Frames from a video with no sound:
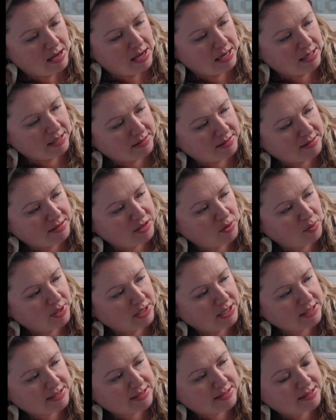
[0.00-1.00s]
And it's
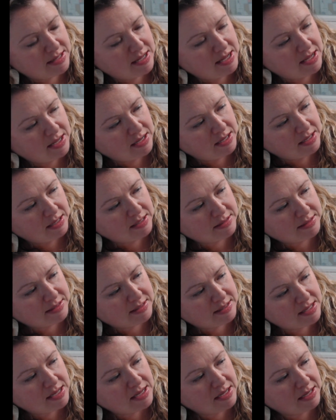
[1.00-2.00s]
doing its thing. It's
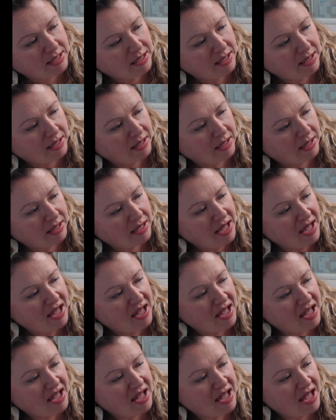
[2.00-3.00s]
thinking.
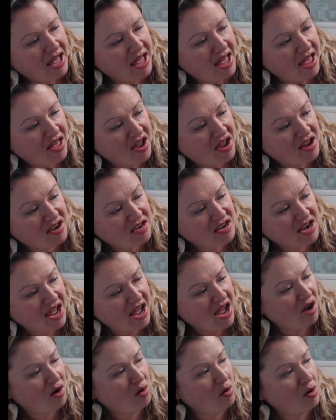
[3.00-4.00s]
And
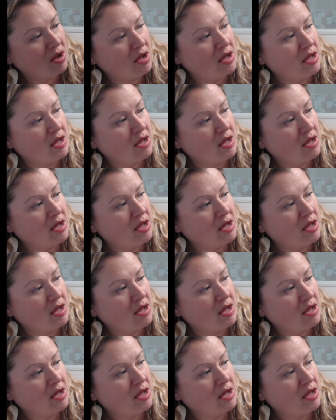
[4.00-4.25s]
now